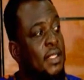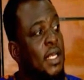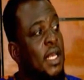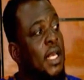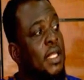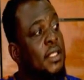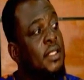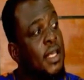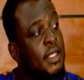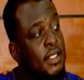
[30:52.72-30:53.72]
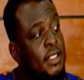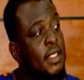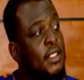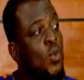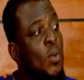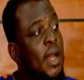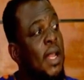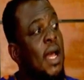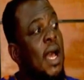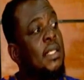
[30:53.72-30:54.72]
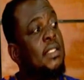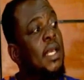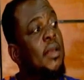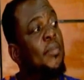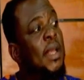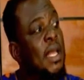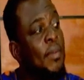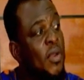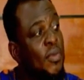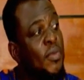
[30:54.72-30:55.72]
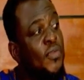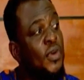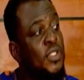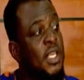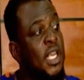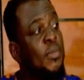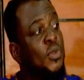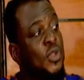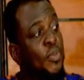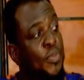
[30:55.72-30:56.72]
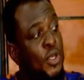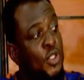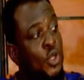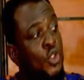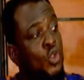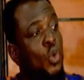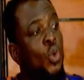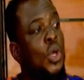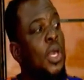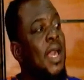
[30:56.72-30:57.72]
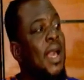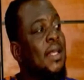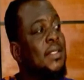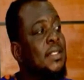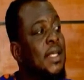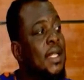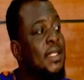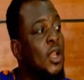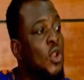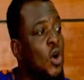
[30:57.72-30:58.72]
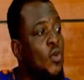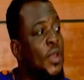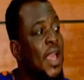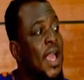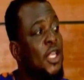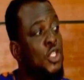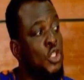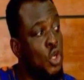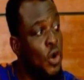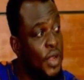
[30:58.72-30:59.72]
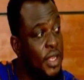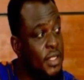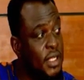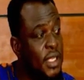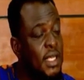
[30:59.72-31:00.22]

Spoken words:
that this is the woman that has a better part of me before she came into the picture, to extend the love, ensuring